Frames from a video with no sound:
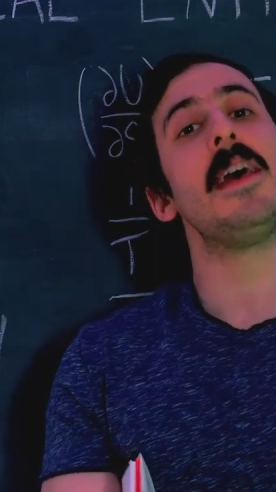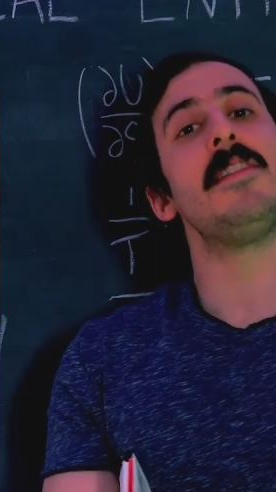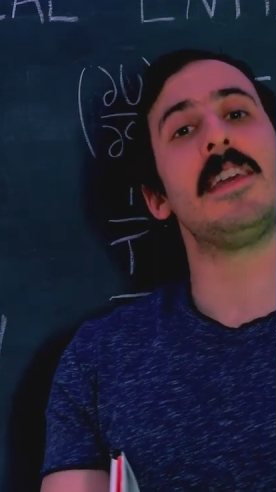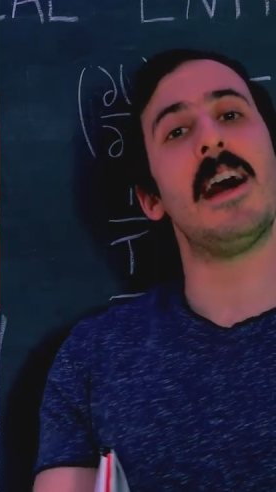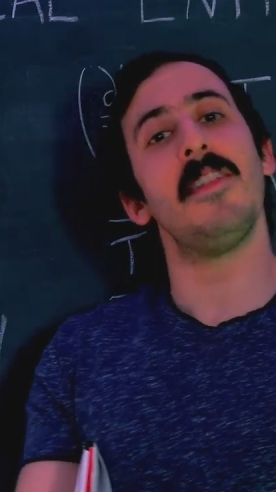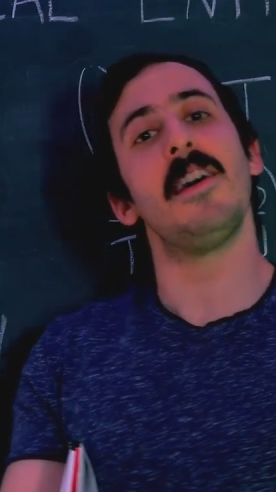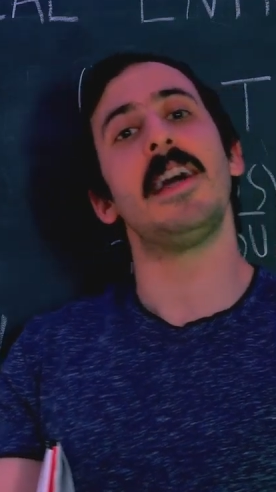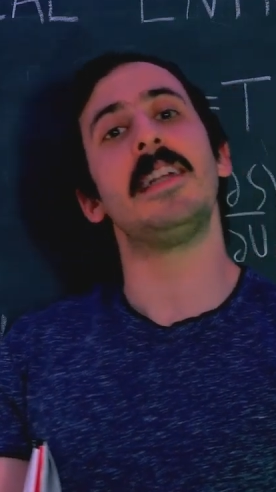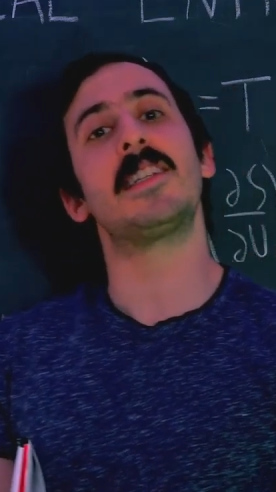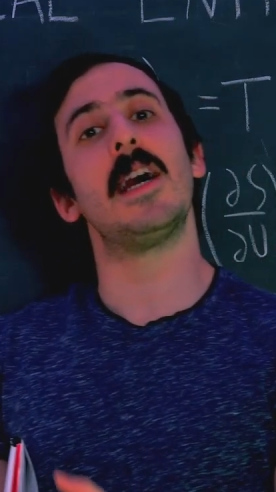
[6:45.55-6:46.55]
the other
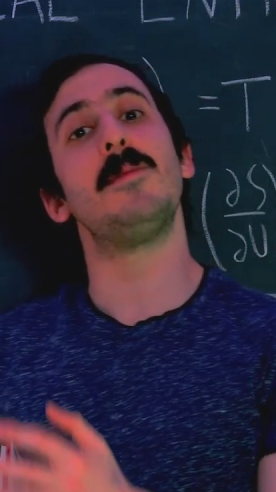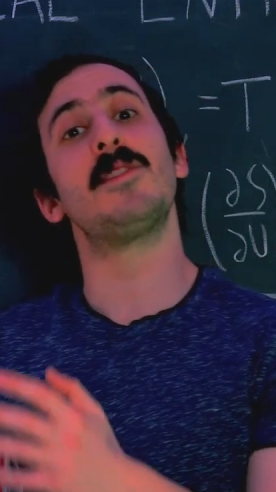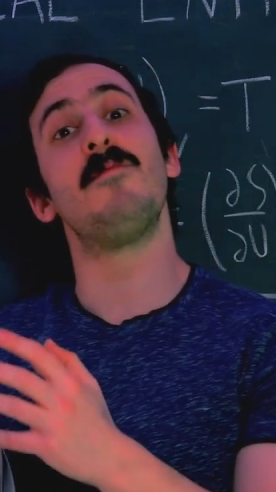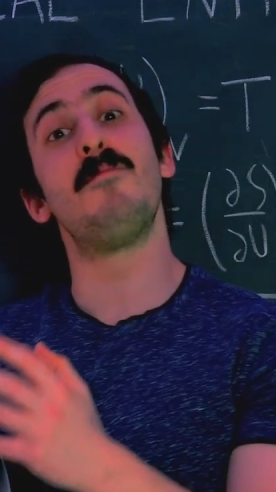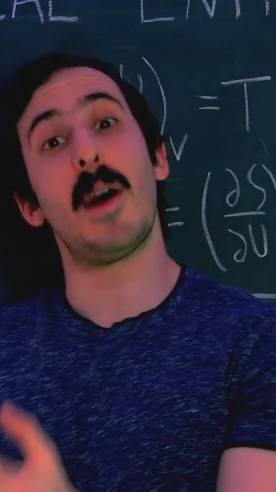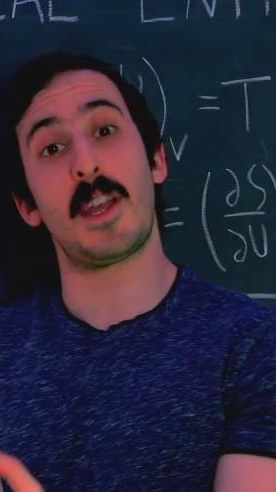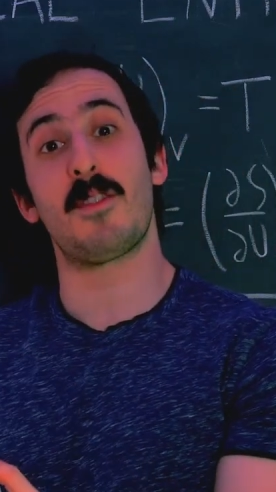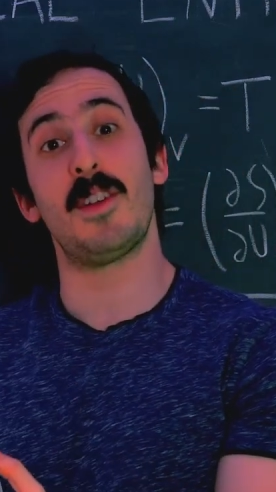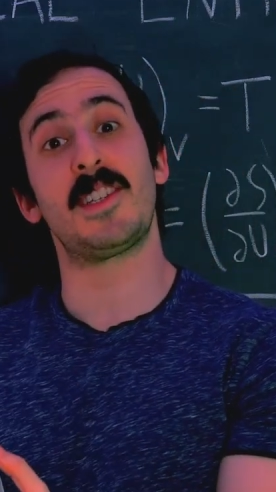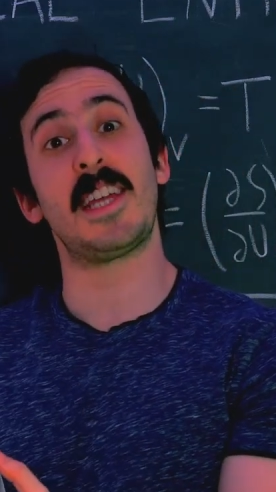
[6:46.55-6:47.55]
in terms of
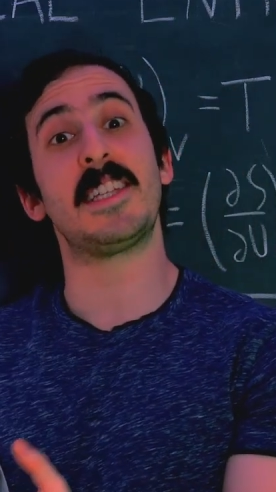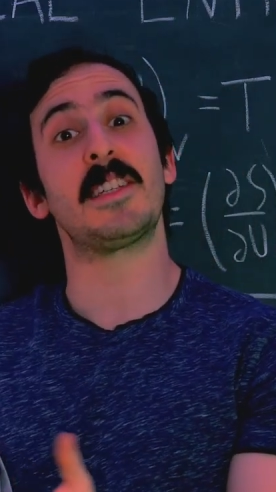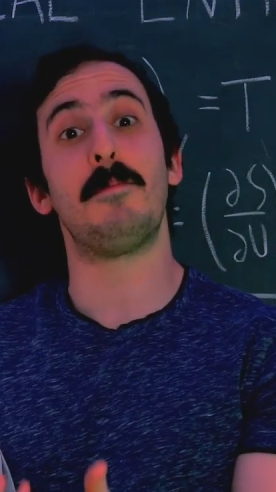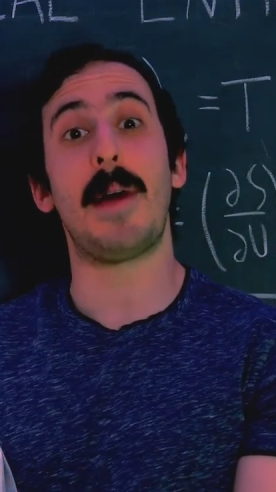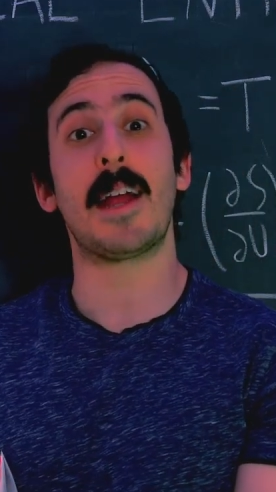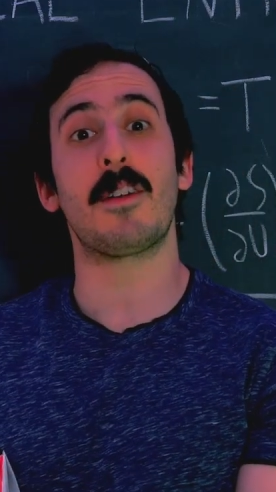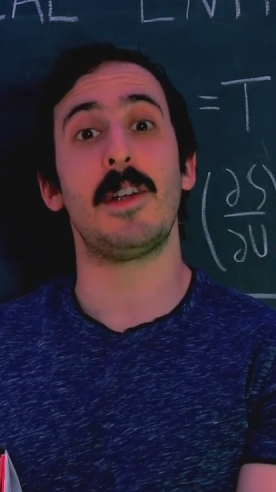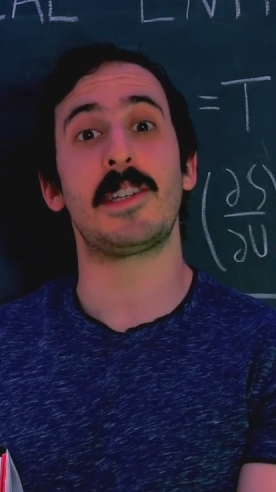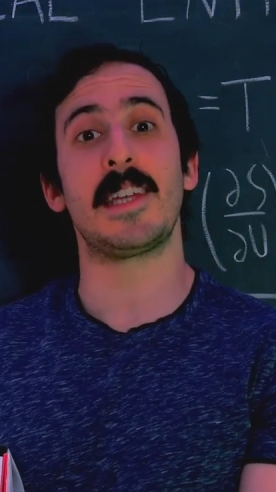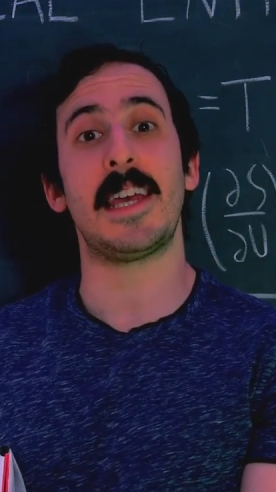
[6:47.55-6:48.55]
microstates and
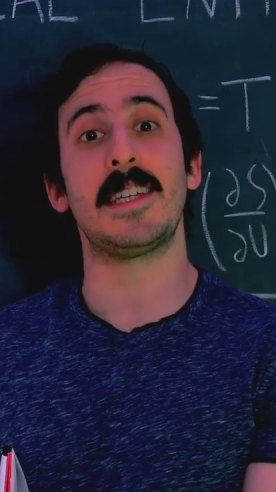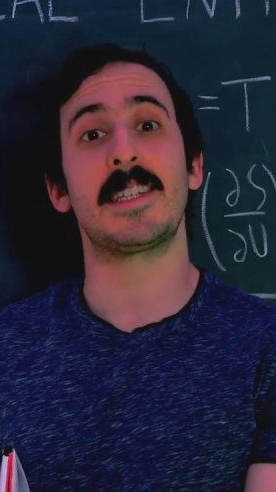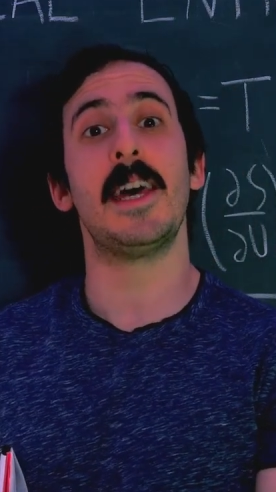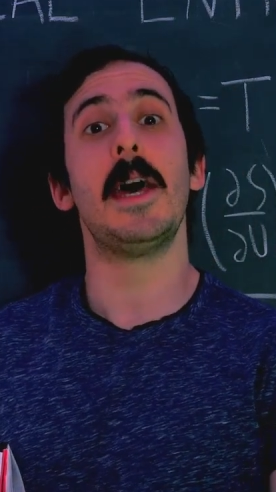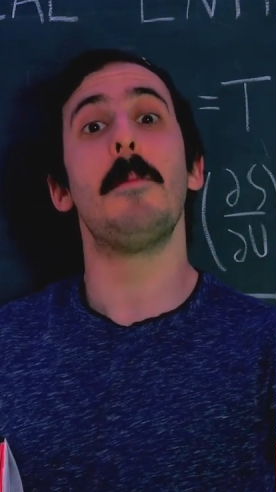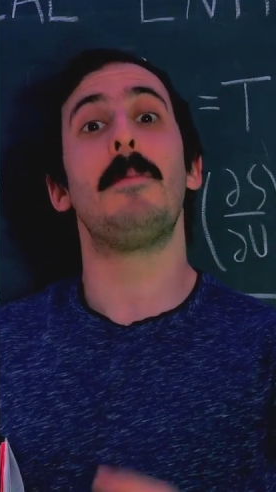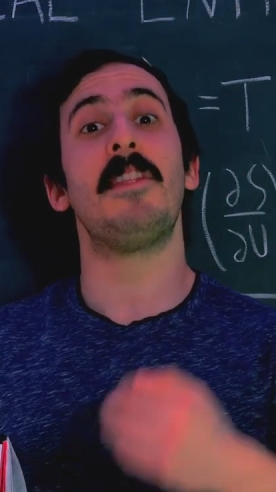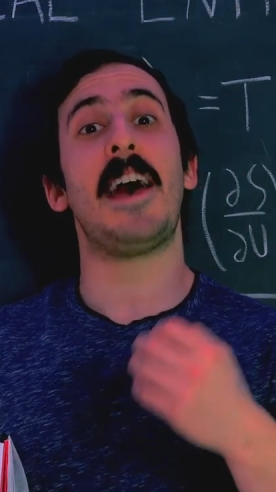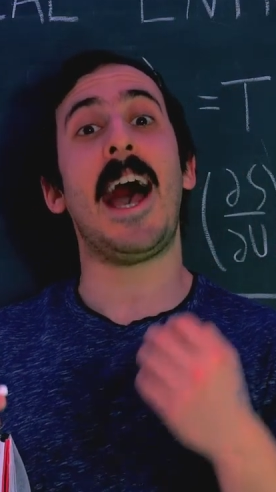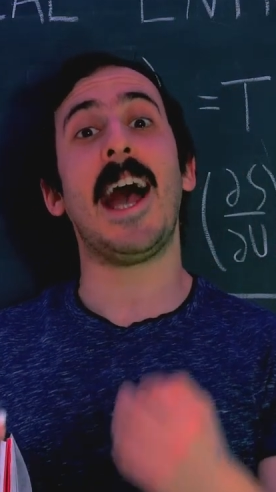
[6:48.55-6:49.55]
macrostates, but
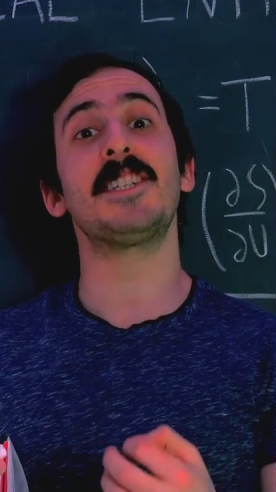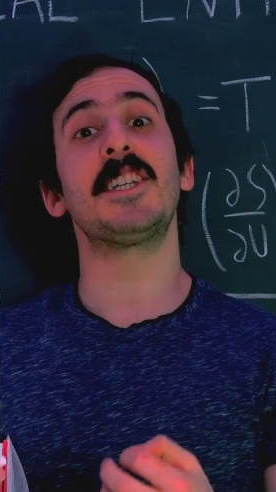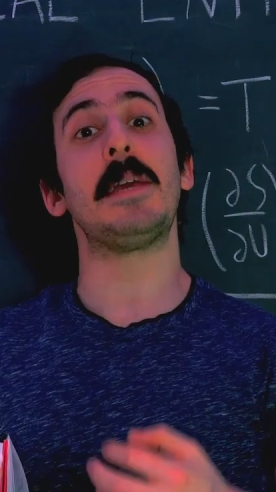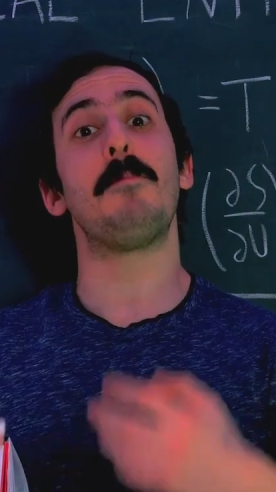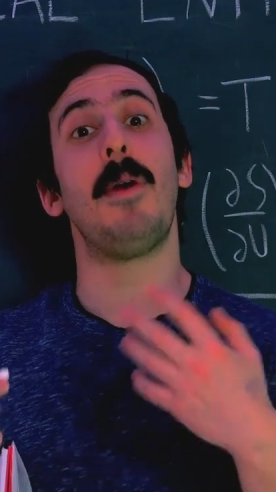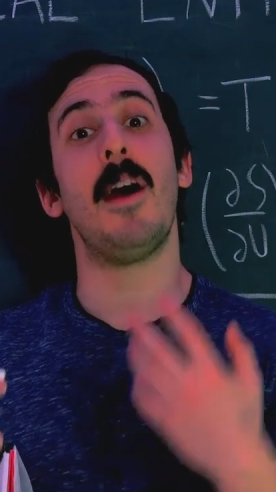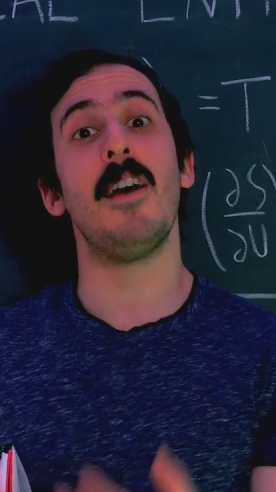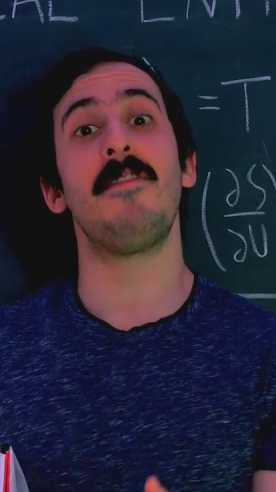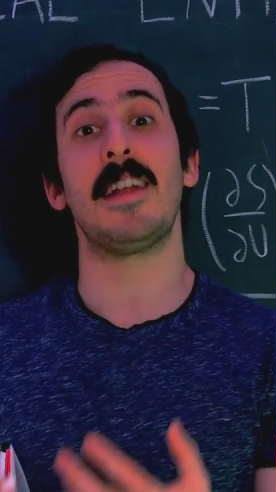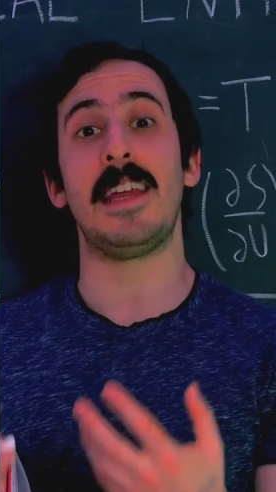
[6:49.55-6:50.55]
they're actually
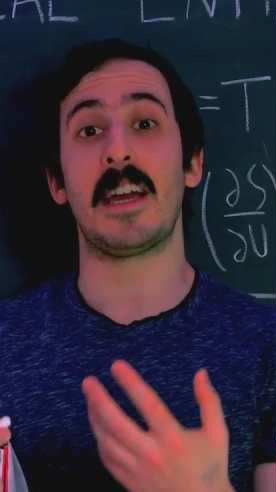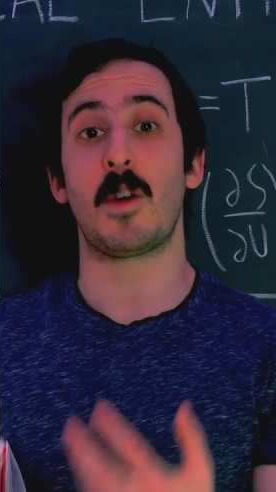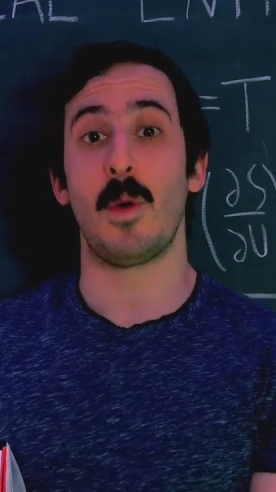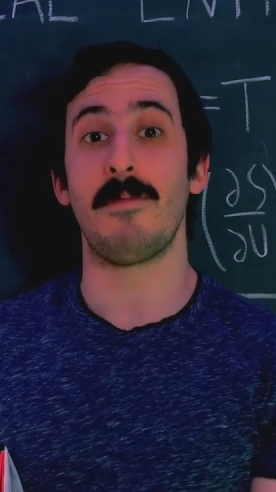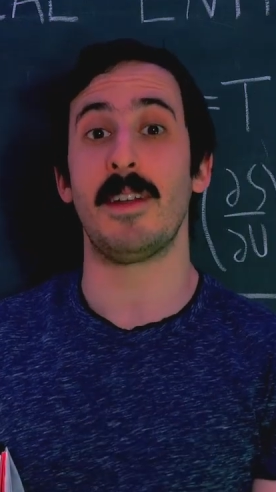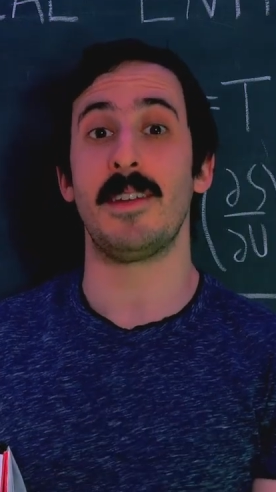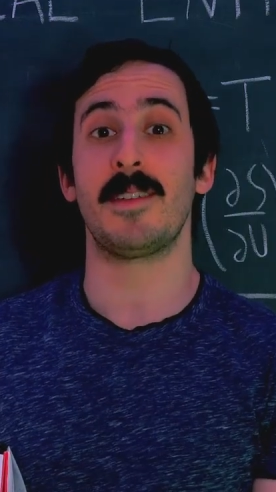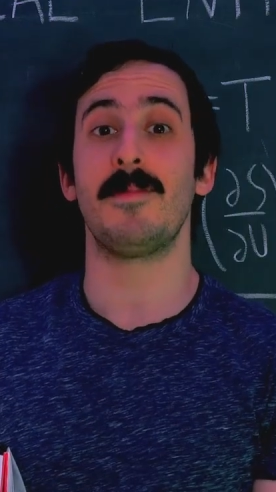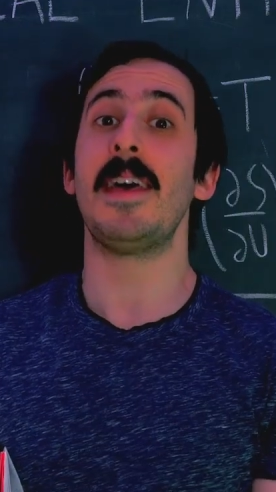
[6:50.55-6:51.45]
perfectly equivalent.